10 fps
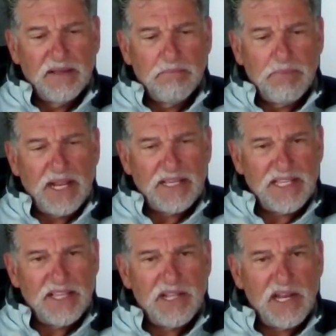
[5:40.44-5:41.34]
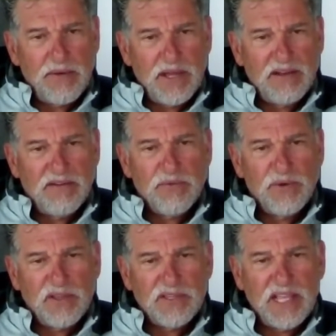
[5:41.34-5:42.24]
But I said, you know what?
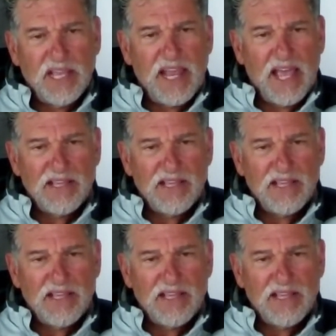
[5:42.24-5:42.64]
Real estate